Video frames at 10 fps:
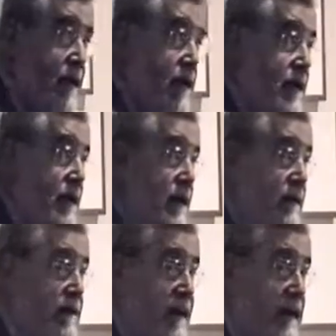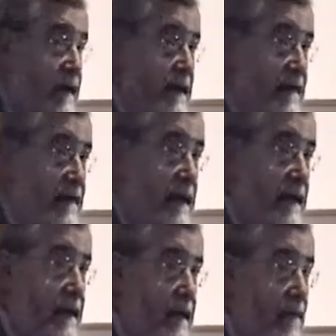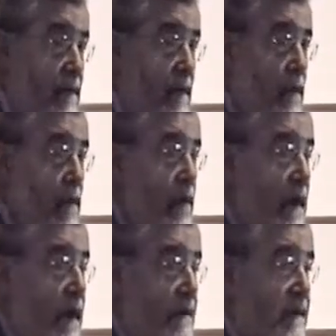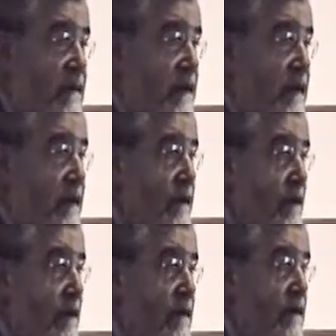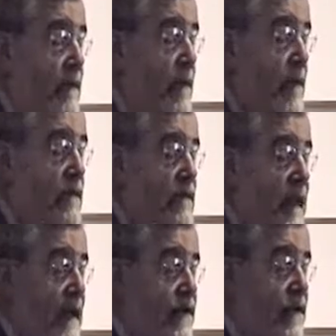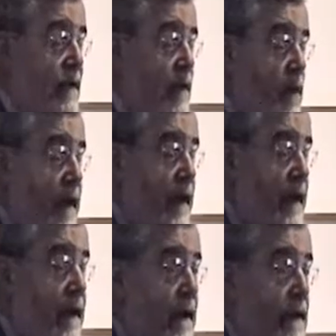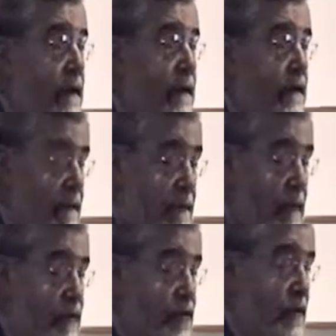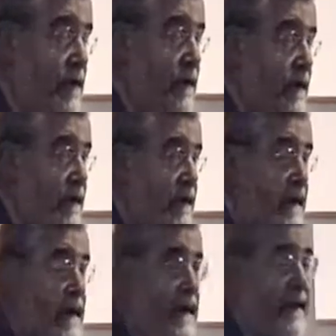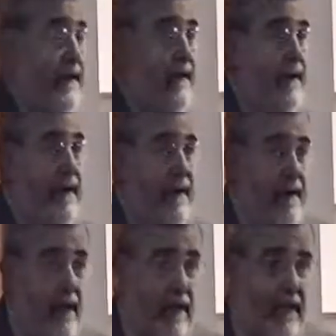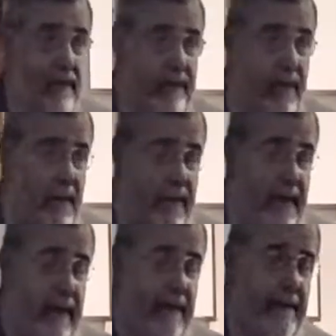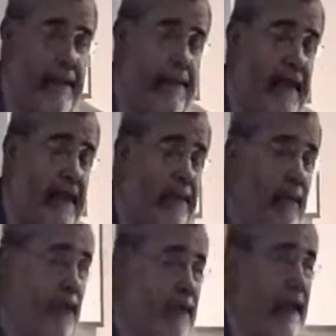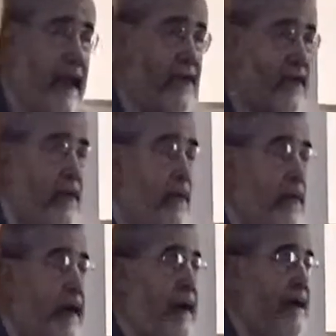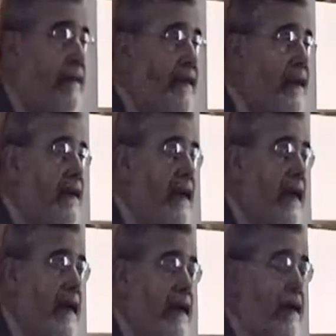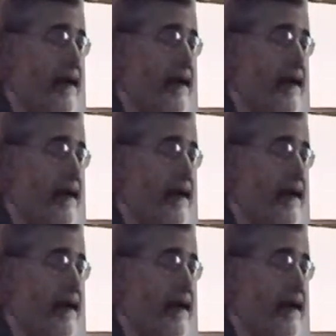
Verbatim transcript: And the fact is that what I'm saying to you is the most logical way, there's a brochure in there, in your, in your holder, folder, the most logical way to take